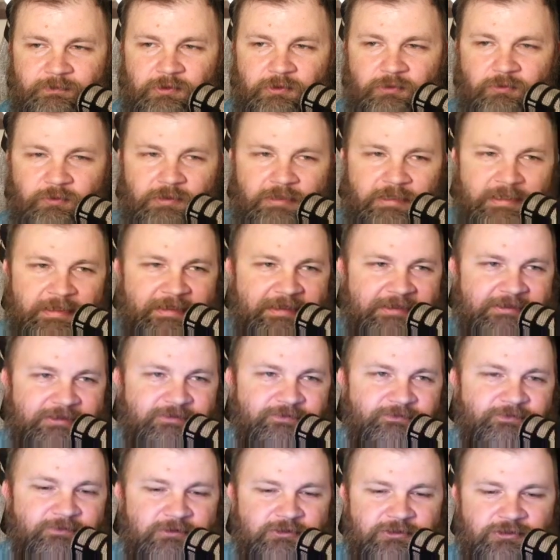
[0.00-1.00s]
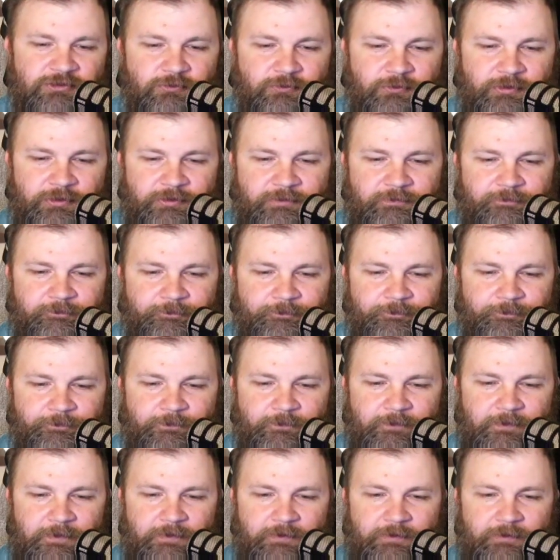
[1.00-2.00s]
and that's the free story
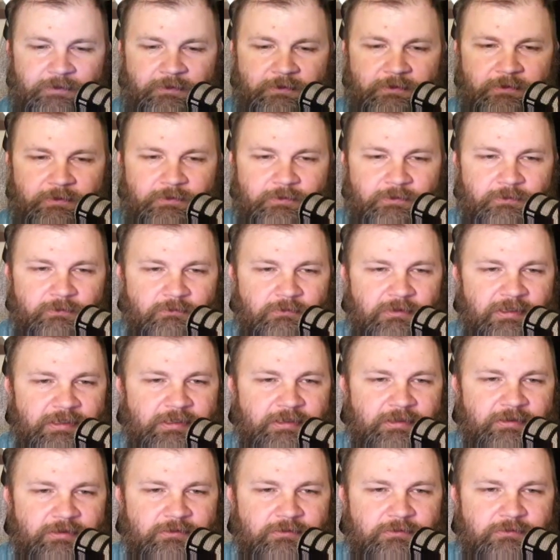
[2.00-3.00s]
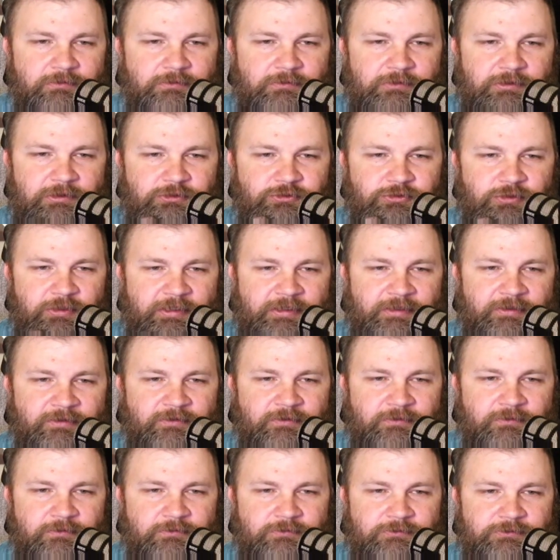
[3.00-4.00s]
right here. The
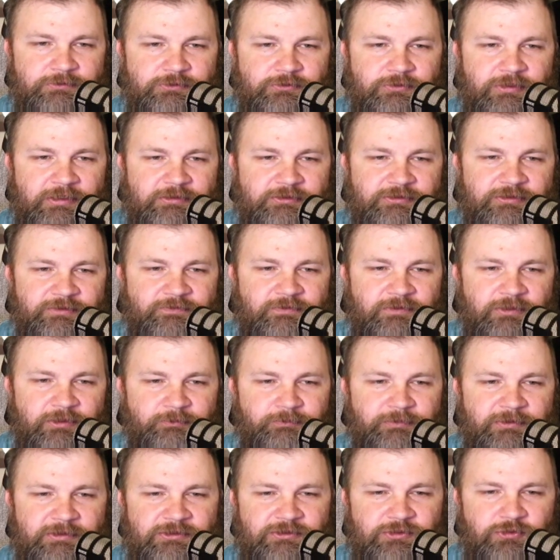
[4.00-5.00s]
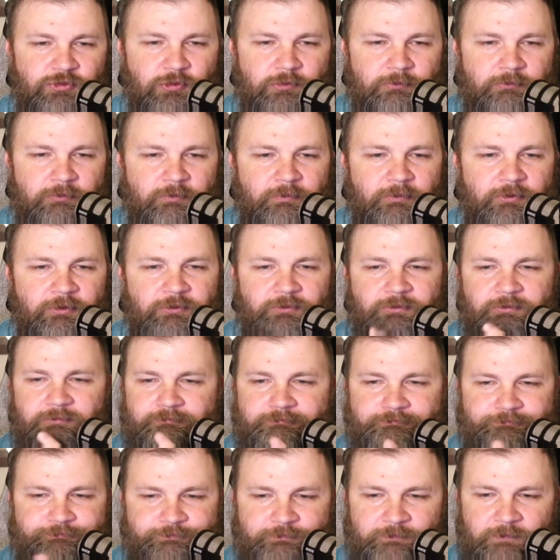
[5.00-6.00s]
Trials of Olympus normal mode.
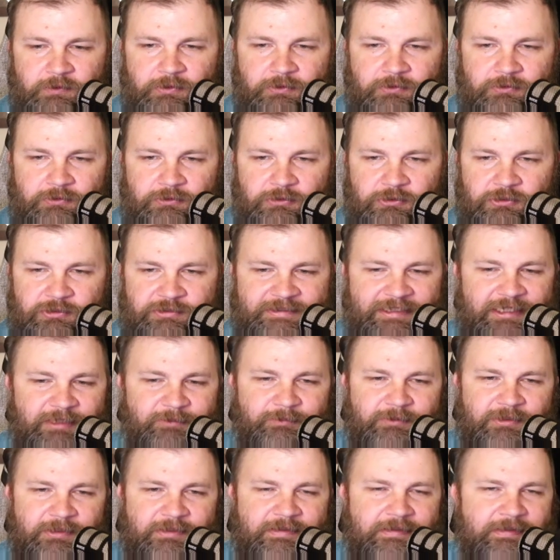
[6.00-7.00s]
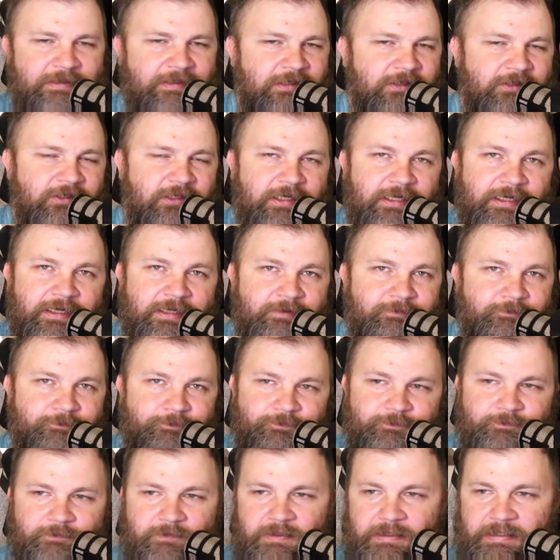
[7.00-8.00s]
You just got to beat the end guy,
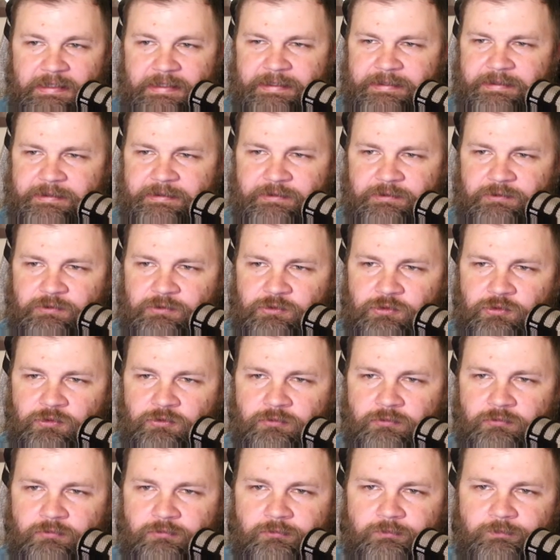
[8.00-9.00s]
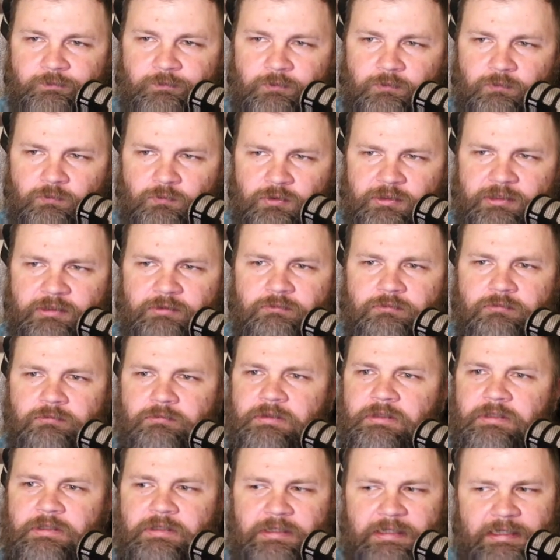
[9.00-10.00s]
and you will get, I'm
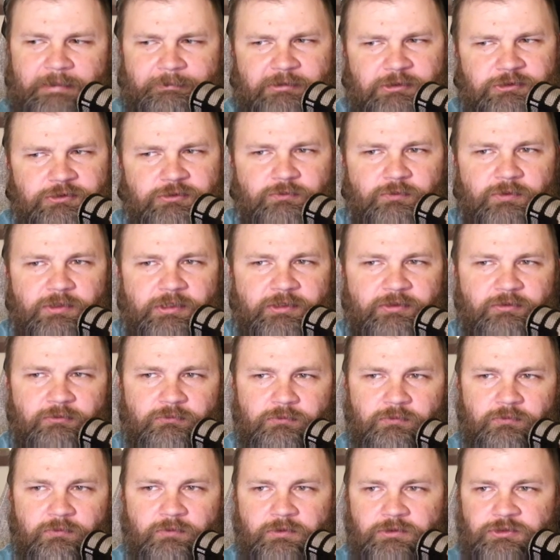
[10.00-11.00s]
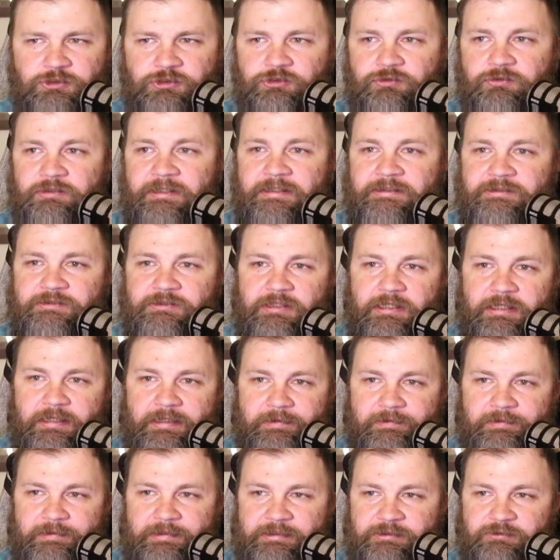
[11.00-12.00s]
not sure what other rewards you guys get
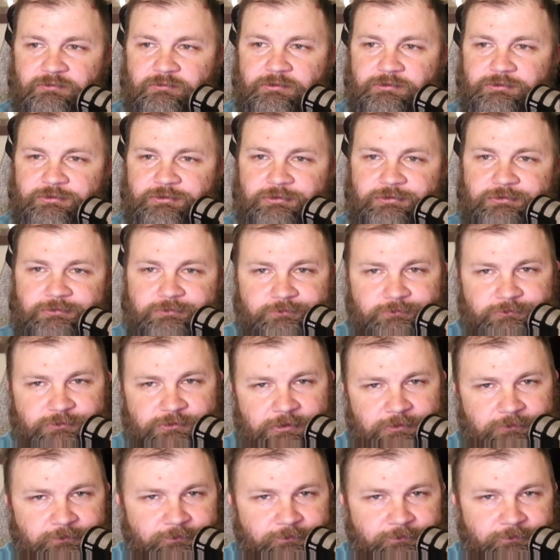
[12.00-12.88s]
as well too. So